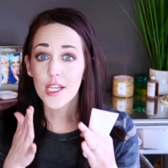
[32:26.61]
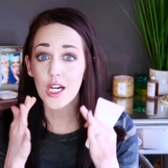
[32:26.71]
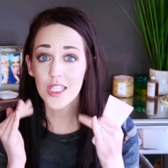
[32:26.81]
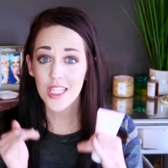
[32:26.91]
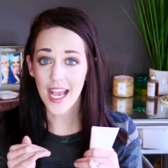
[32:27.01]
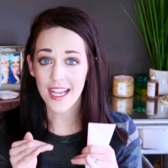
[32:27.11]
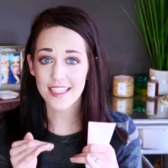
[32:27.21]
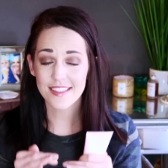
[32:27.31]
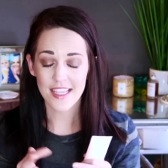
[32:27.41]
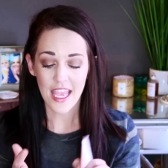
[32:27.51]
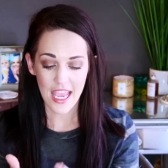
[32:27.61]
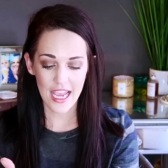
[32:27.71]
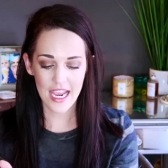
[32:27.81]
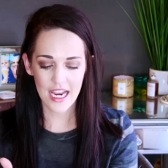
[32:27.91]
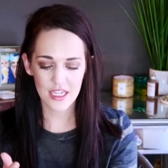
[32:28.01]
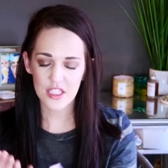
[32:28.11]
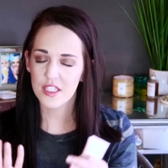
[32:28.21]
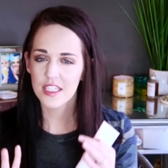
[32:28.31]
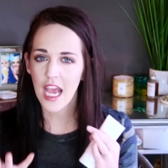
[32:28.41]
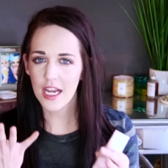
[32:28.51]
collects and
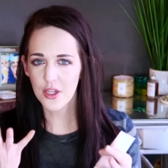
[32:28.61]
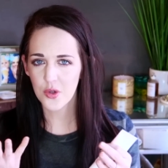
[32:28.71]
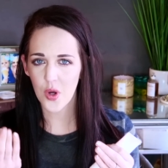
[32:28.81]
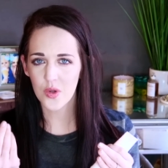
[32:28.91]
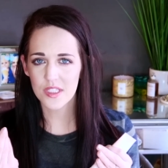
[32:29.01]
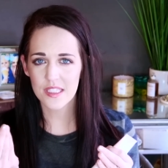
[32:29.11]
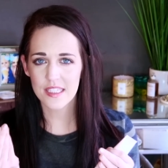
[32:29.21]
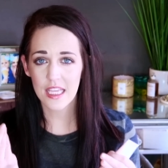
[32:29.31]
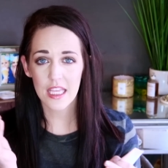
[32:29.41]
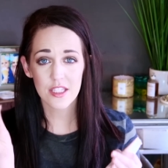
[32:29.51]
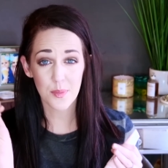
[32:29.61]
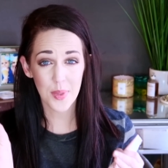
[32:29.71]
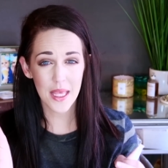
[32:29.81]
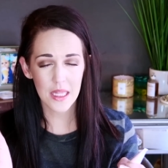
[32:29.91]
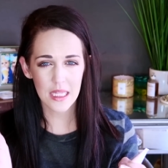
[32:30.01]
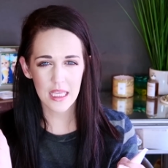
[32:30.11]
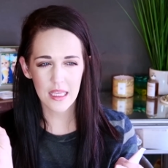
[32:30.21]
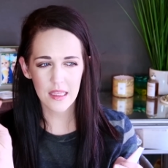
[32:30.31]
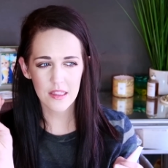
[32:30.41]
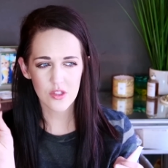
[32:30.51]
it's kind of gross it's like it's a
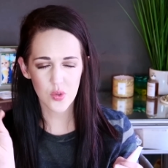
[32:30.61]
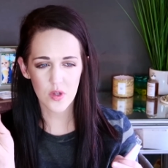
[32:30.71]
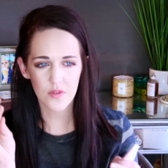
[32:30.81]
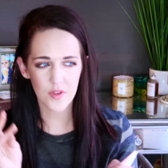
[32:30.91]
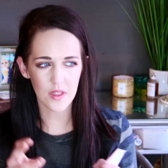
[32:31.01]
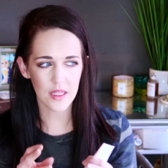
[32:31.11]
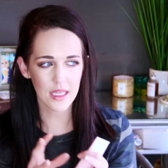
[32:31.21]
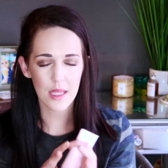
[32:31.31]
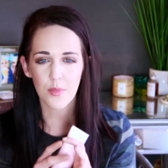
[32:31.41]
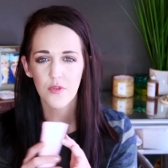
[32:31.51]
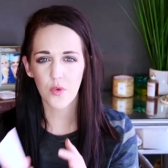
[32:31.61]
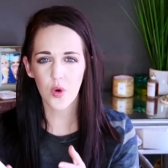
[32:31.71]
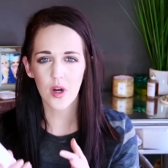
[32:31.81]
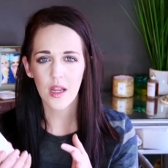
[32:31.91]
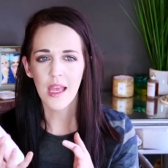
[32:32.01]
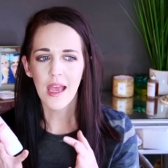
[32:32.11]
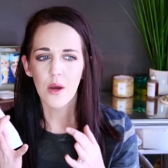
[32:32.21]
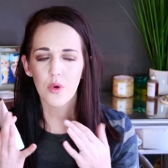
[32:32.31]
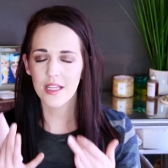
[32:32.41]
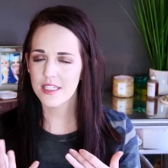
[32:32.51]
pilly sort of feeling and before
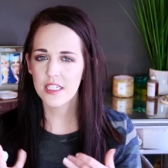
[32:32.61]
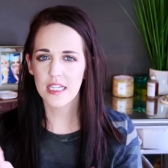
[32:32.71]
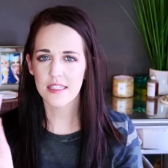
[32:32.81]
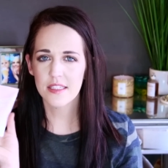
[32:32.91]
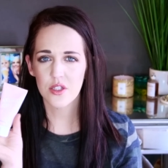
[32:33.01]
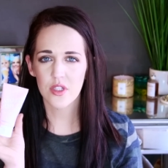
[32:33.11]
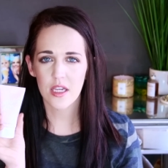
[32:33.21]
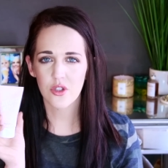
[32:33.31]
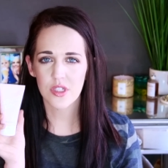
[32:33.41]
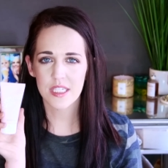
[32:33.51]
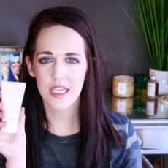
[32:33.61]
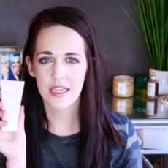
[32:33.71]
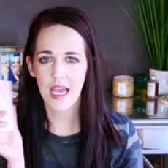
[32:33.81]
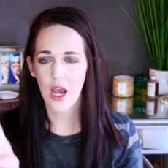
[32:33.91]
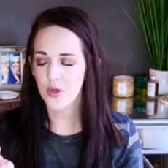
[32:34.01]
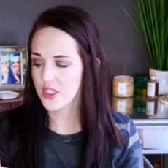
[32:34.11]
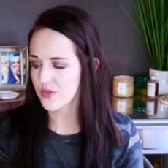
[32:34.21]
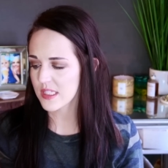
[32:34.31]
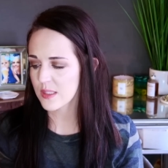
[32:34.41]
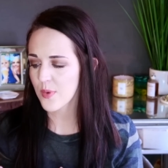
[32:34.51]
when i didn't necessarily understand how to
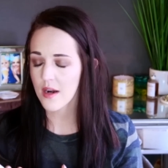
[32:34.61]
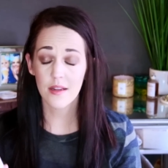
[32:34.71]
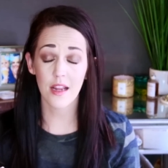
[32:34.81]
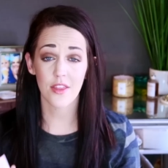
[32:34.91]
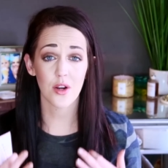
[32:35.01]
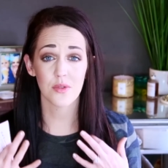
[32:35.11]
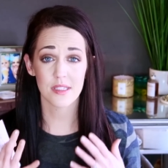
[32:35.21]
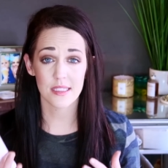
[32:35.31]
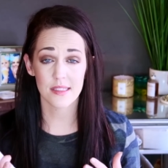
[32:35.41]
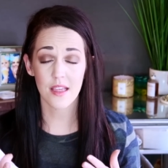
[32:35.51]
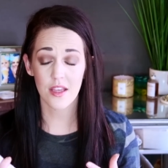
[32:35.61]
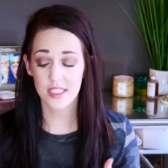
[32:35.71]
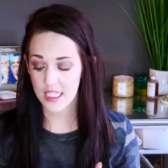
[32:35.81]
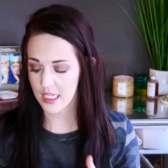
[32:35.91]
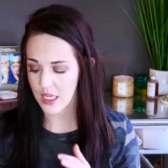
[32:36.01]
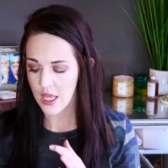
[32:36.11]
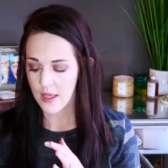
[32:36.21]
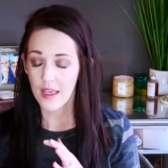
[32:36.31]
use this product i thought it was disgusting